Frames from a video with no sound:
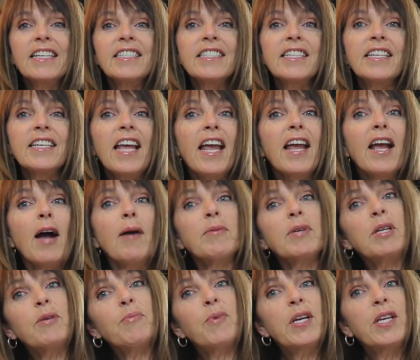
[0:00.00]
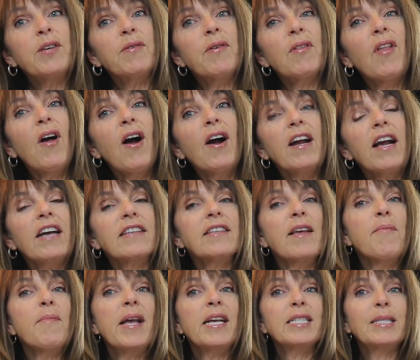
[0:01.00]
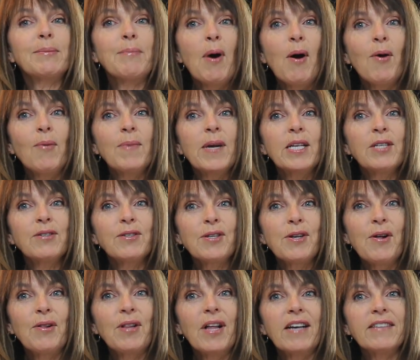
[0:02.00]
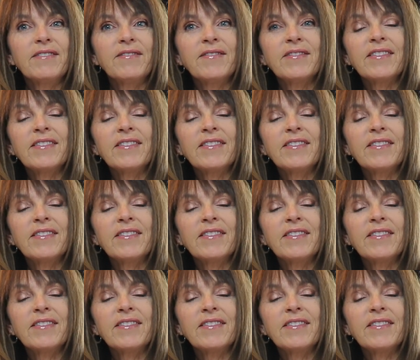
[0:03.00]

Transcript: Today I'm going to bring you along as I make some homemade granola.